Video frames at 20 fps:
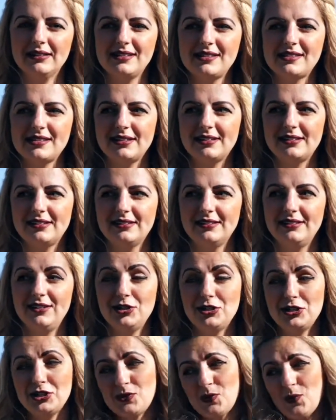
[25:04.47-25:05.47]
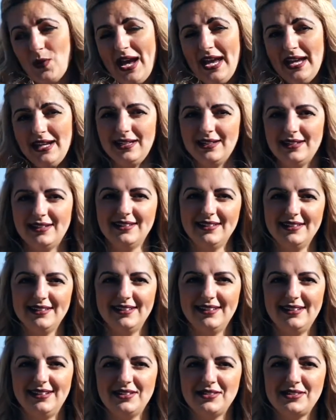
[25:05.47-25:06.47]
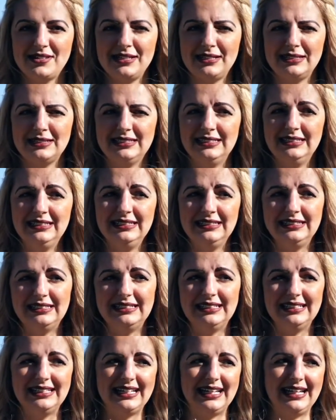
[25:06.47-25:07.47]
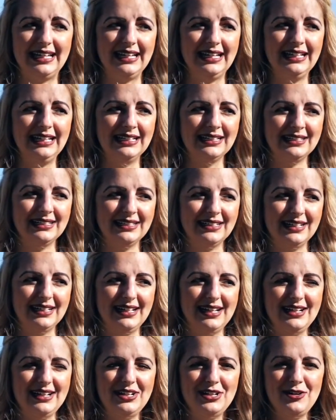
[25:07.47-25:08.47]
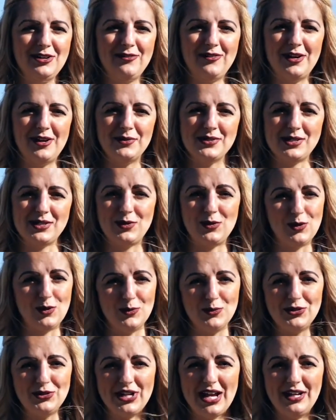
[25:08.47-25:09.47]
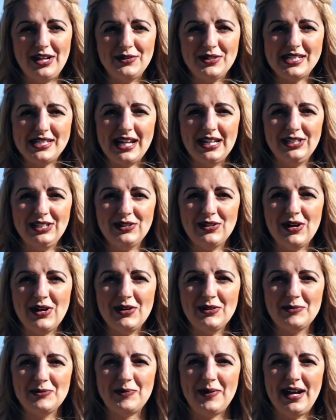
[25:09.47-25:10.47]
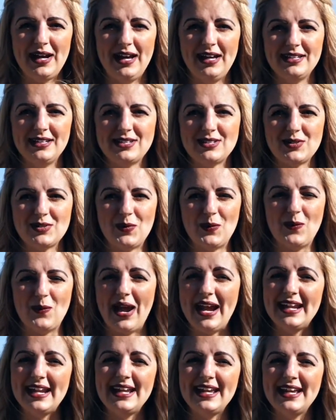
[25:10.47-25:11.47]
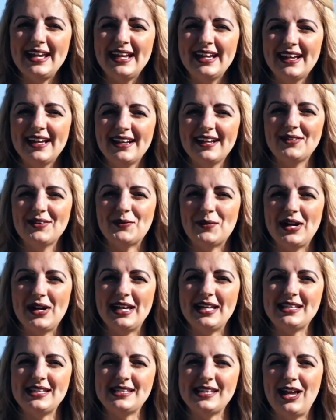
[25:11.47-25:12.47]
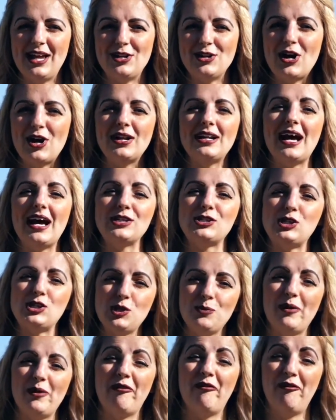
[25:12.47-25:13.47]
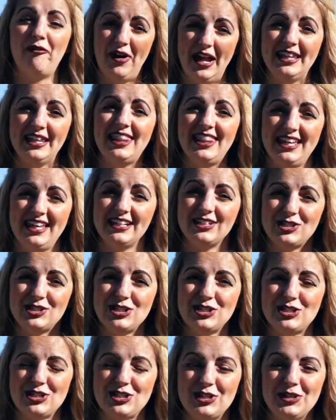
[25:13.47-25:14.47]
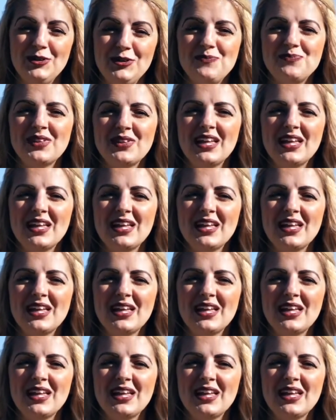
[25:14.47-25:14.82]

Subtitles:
He's like, you just wait. And I was like, oh, okay. I don't know if I was a normal 9 or 10 year old, but waiting was not a super fun thing to do.